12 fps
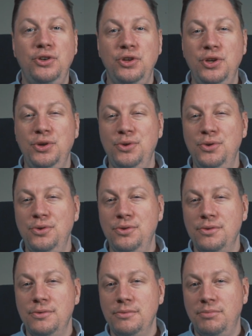do you
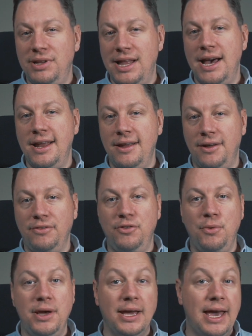plan on
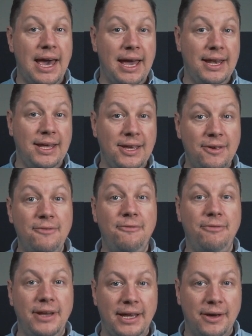doing any
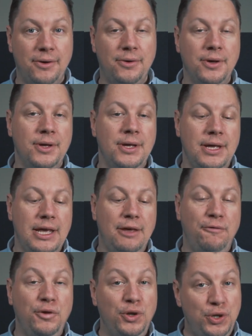video?
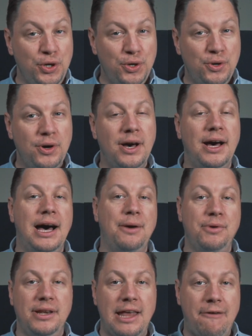If you do, I
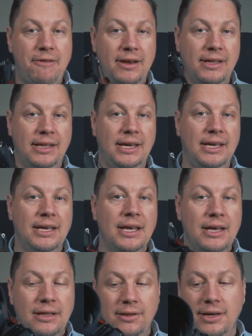would definitely
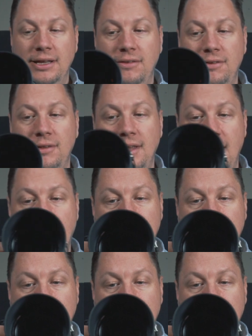look into the